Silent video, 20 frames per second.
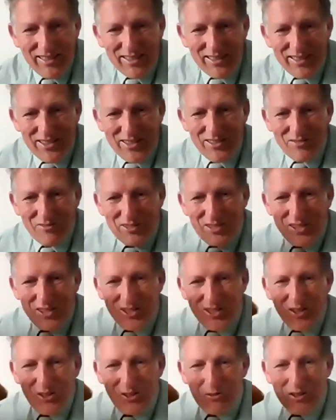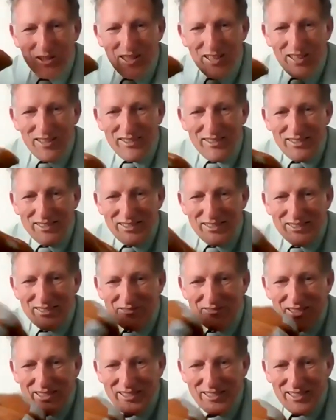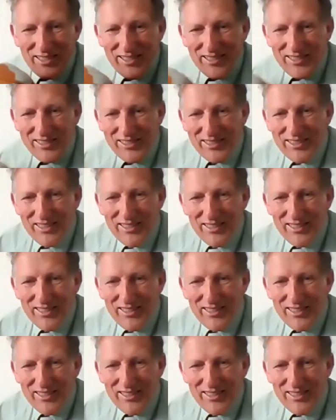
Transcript: as we showed with our with our